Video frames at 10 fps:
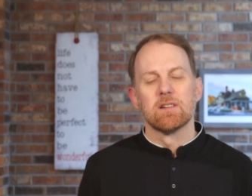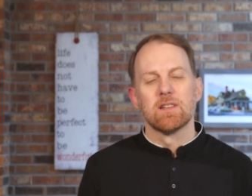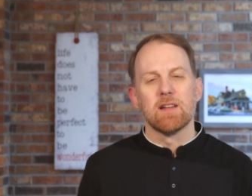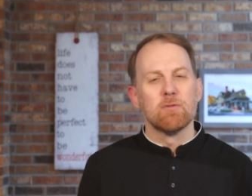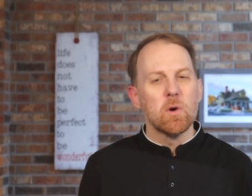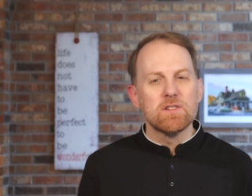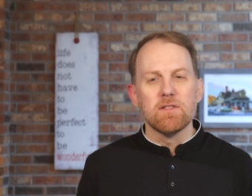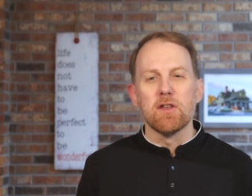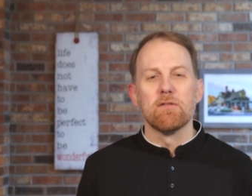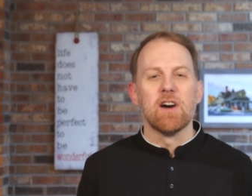that voice of
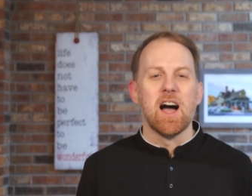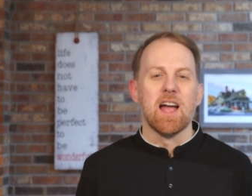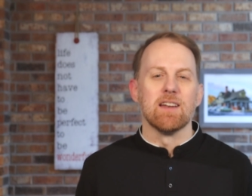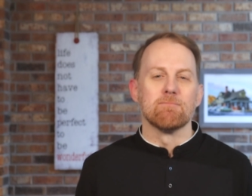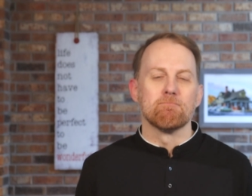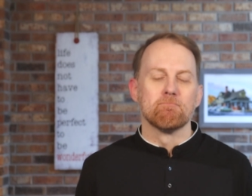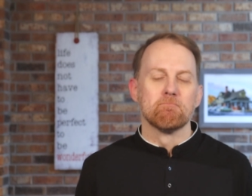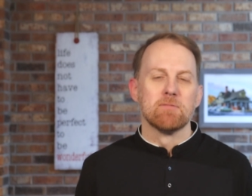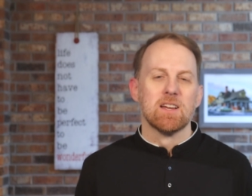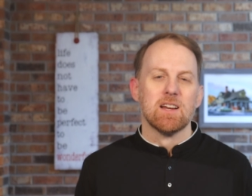the divine,
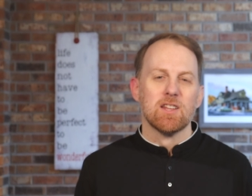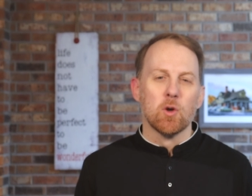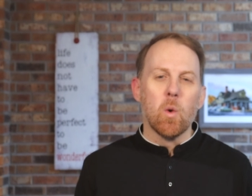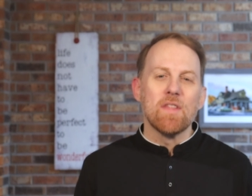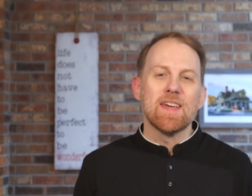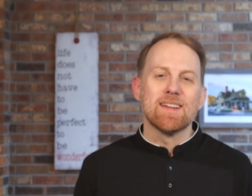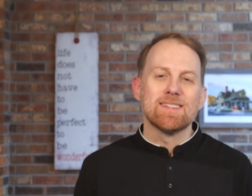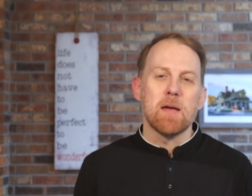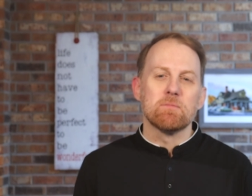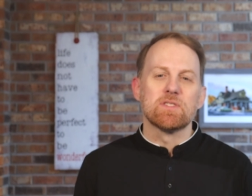the one that
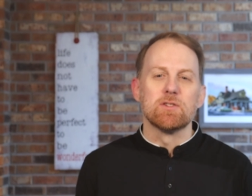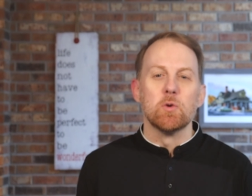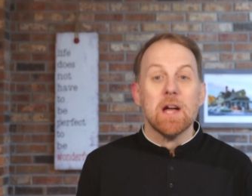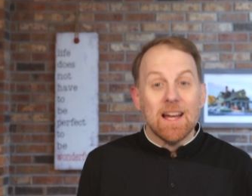attempts to